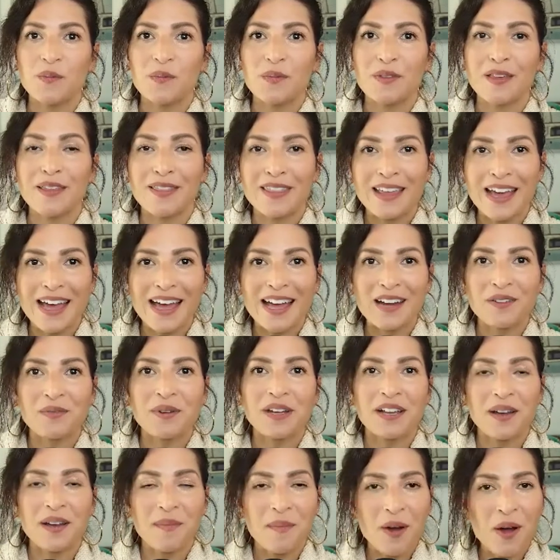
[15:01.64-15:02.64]
then
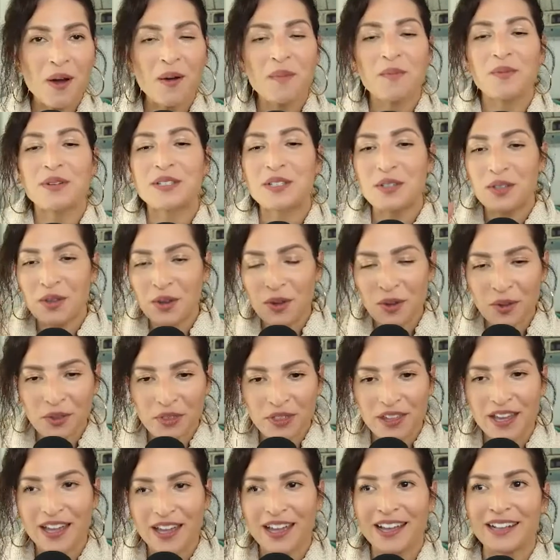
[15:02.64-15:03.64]
we come home, we do the whole
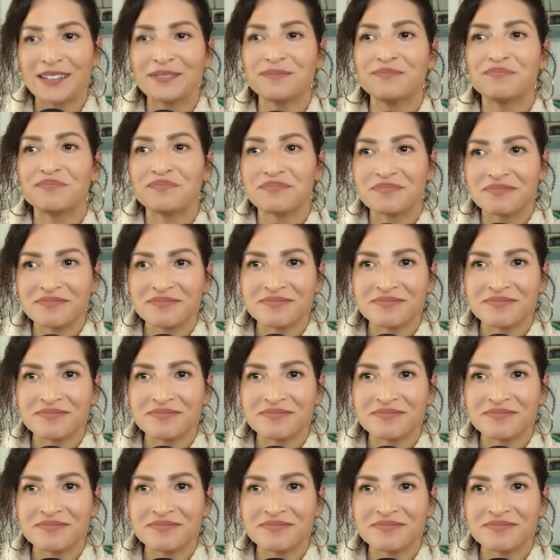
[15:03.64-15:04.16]
thing,